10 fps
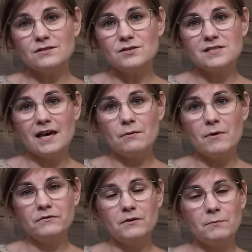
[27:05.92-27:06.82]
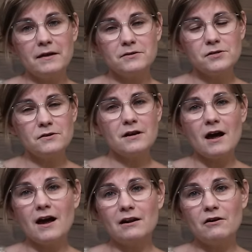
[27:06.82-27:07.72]
say about the pattern.
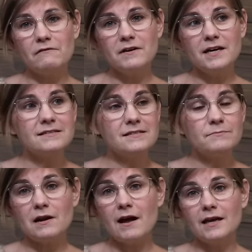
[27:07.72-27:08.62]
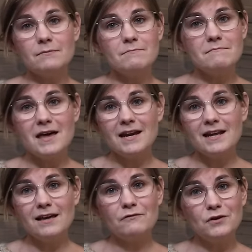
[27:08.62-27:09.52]
I love it, like
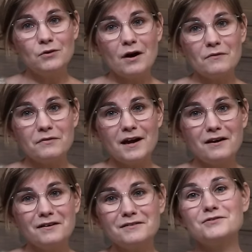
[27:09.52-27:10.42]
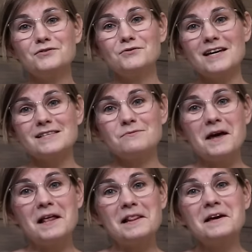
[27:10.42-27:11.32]
many of you out there do as
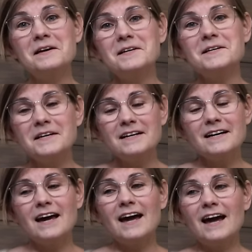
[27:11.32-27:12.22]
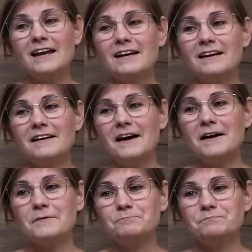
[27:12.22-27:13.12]
well. And
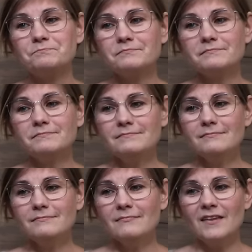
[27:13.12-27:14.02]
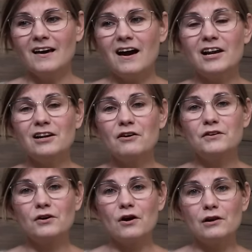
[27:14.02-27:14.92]
I love the
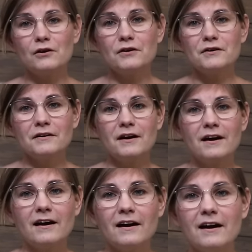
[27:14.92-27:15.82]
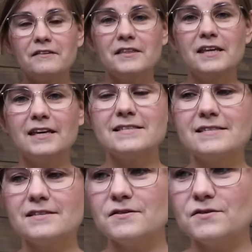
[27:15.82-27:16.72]
color. I think it's
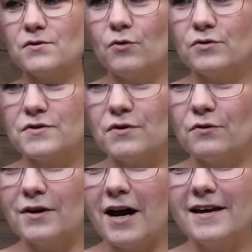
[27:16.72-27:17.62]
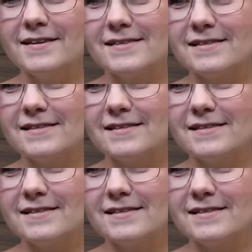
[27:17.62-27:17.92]
so, so nice.